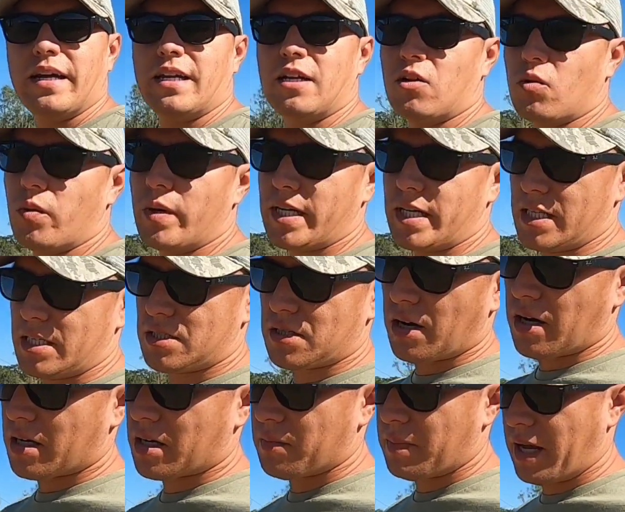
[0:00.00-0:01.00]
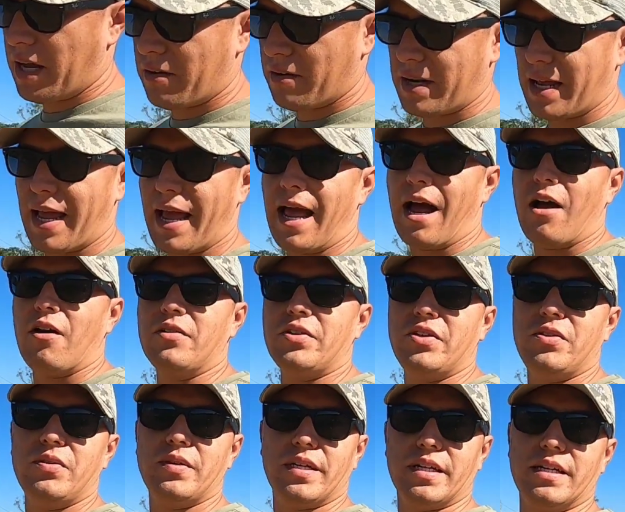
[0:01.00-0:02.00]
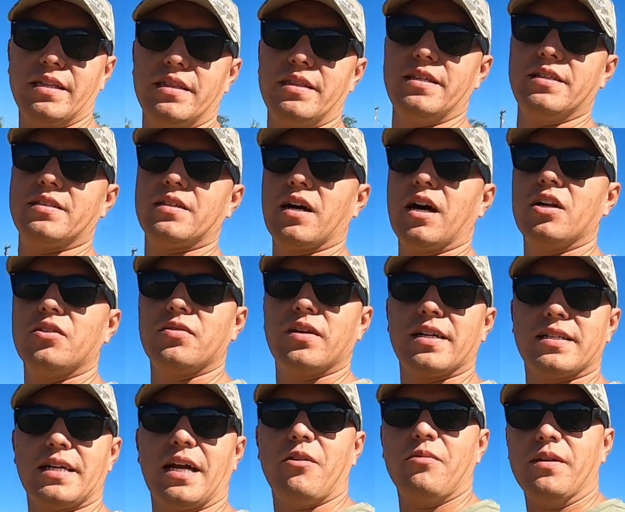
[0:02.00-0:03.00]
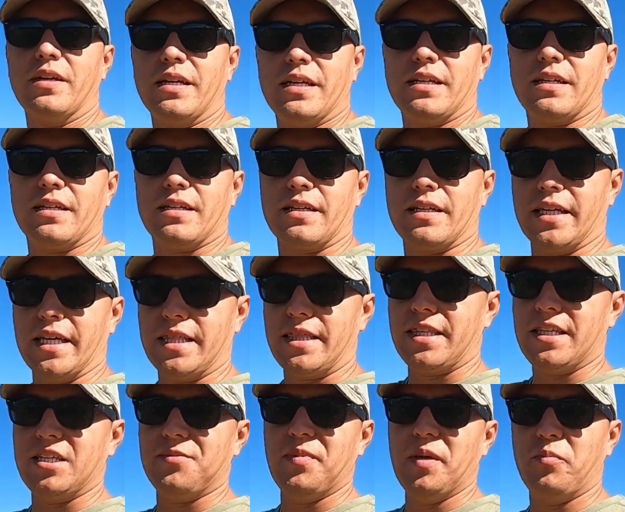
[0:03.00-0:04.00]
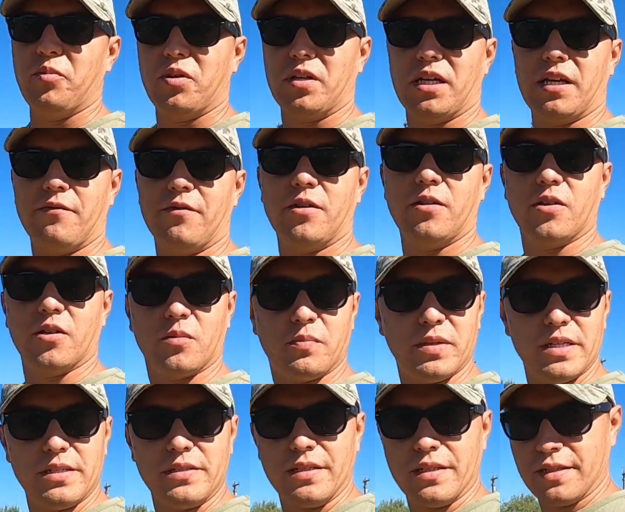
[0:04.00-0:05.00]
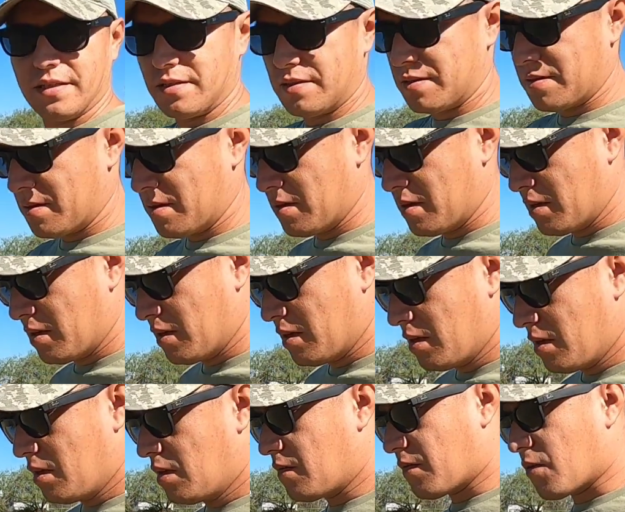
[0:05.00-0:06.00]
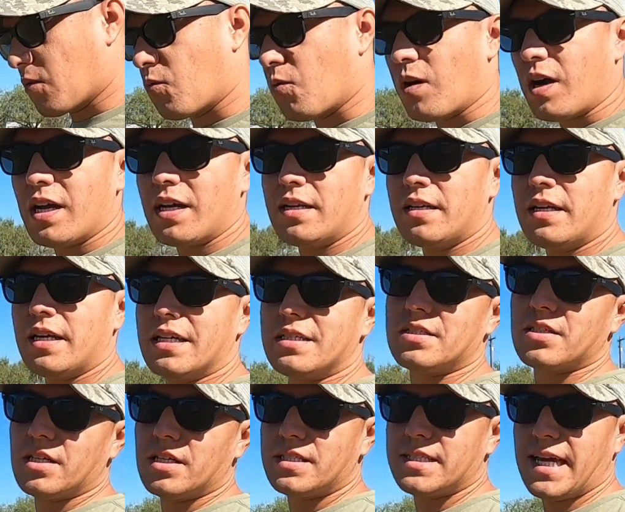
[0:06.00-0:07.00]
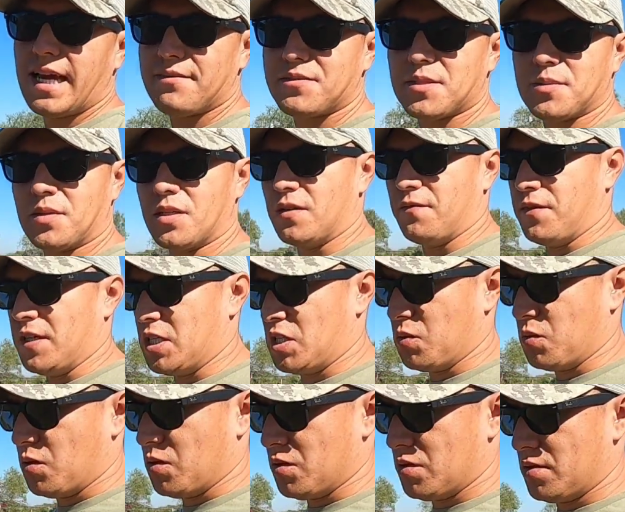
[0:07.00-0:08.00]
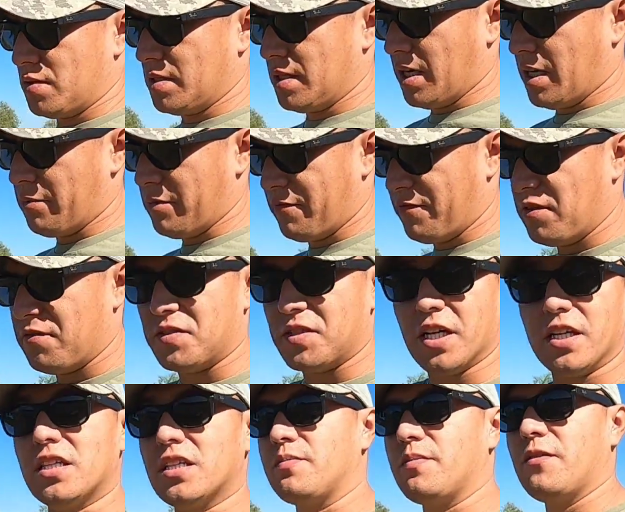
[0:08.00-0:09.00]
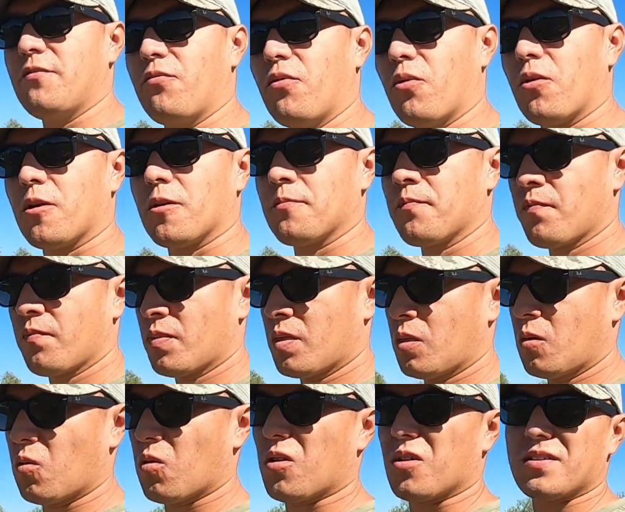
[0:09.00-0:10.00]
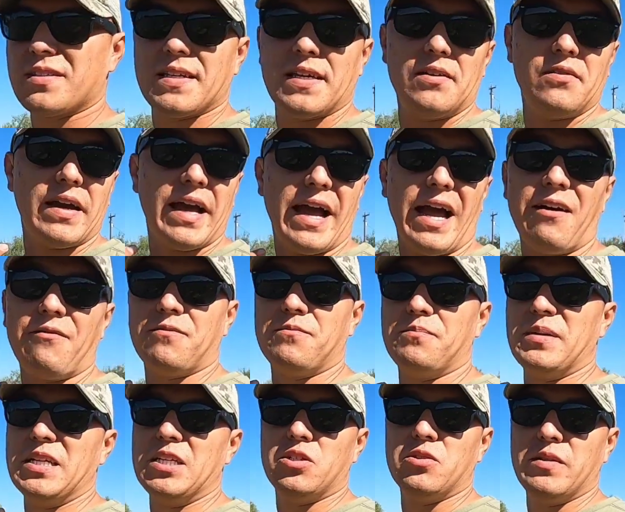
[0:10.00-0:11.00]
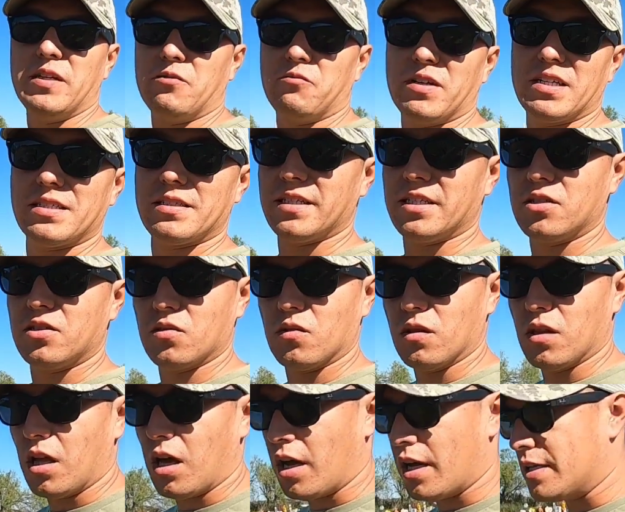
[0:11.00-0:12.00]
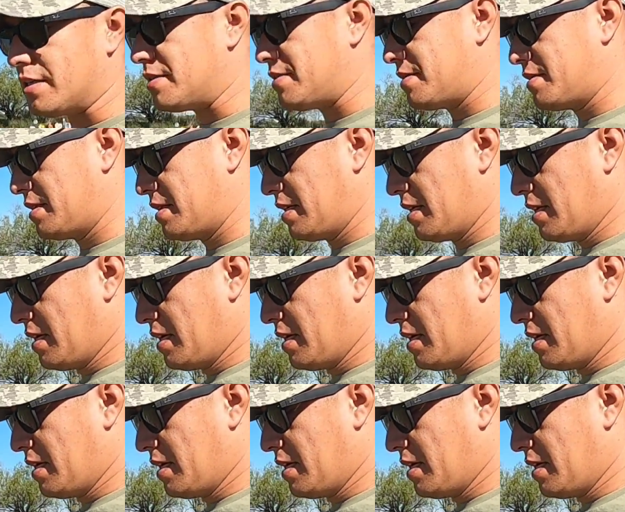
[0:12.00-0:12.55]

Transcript: ahead and quickly talk about how do you get these contracts? How are you going to get these people to give you your business? For one, it's good to have some good visuals. If you've done this before, or say you have been doing residential lawns,